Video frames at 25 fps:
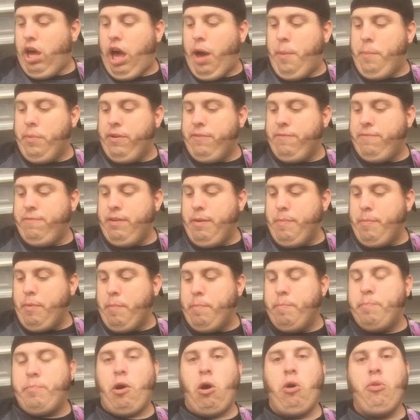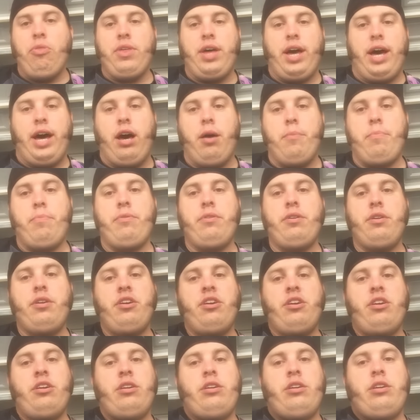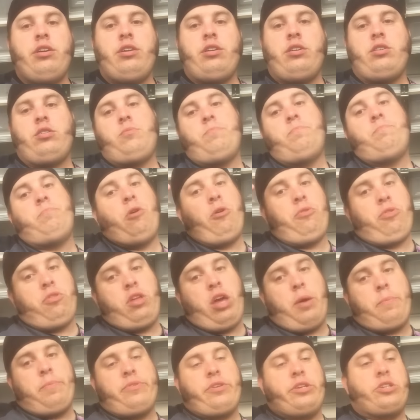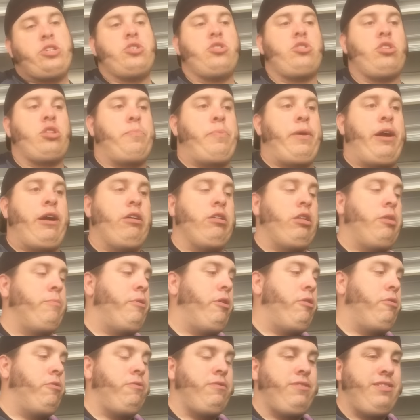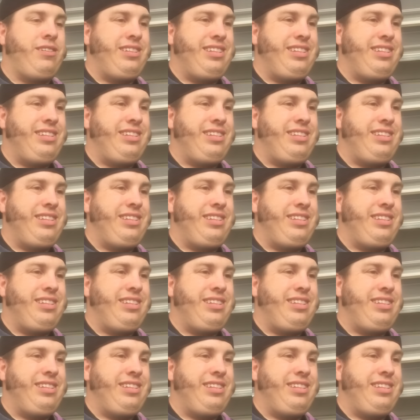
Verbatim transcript: I'm gonna flip them both up, both in the up position to the parallel mode.